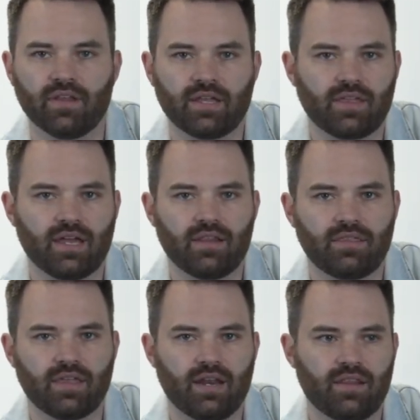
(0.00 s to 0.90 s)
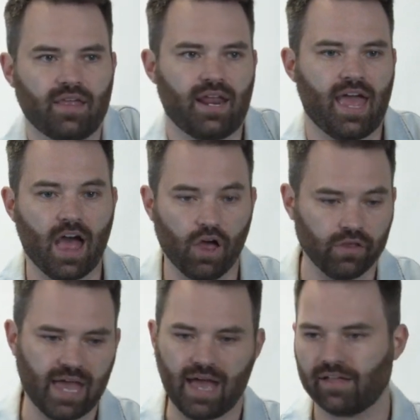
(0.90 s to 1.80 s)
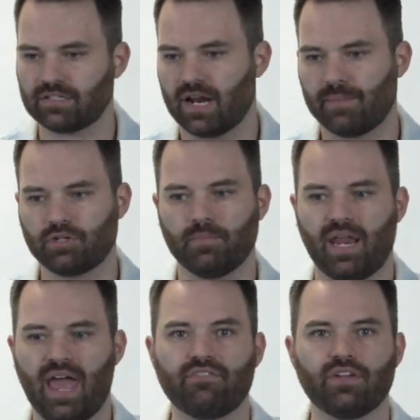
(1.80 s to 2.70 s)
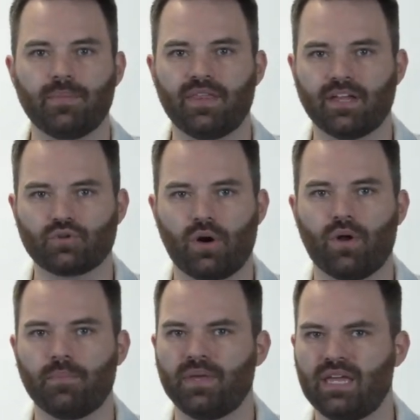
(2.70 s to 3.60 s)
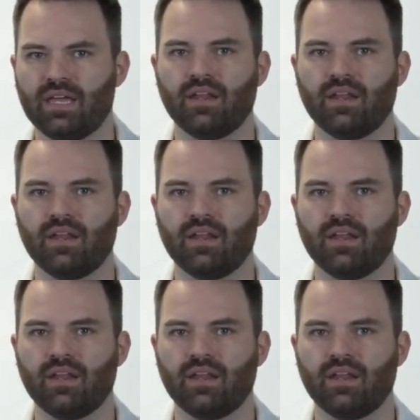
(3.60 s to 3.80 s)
That hell, yeah, it's an option, but heaven, man, that's where I want to be.